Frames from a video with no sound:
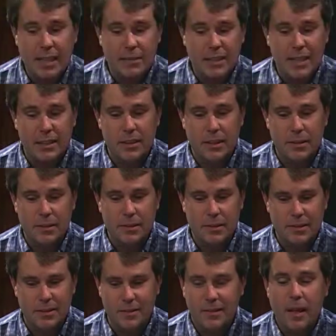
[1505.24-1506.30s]
have a tendency to
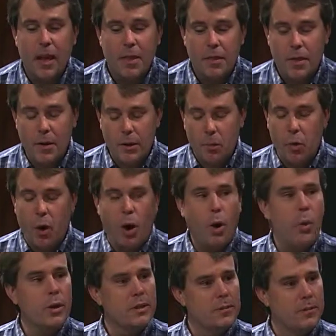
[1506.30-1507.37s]
you know. Sure. They, oh, will yeah.
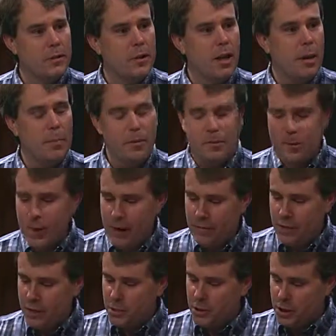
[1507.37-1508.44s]
always fill yeah. up. If you yes.
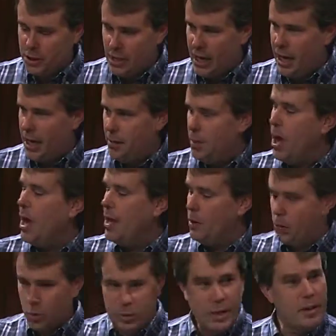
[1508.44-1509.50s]
have this much time, yes. it
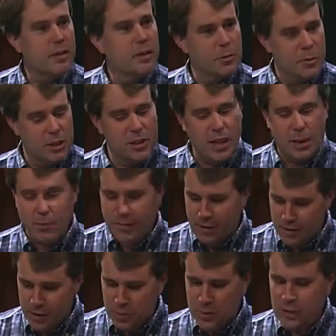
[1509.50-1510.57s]
will take this much time. Yes. If you have
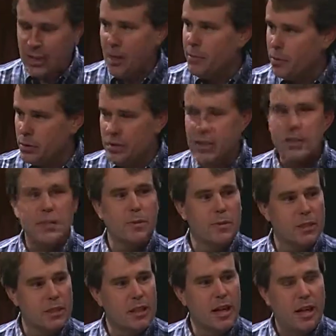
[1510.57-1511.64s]
yeah. this much time, it will take this
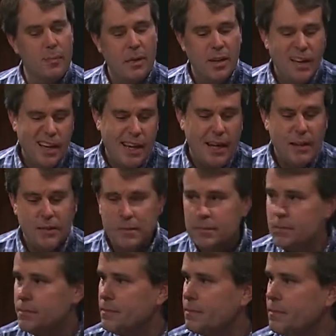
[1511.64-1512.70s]
much time. Yes. And a little
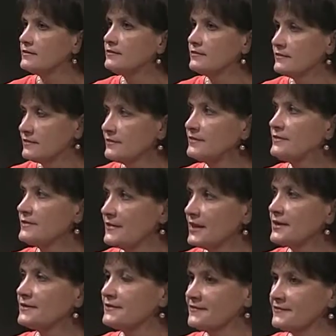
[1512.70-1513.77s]
more. And a little, and more.
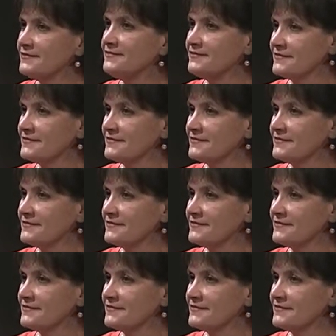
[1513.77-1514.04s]
A little more.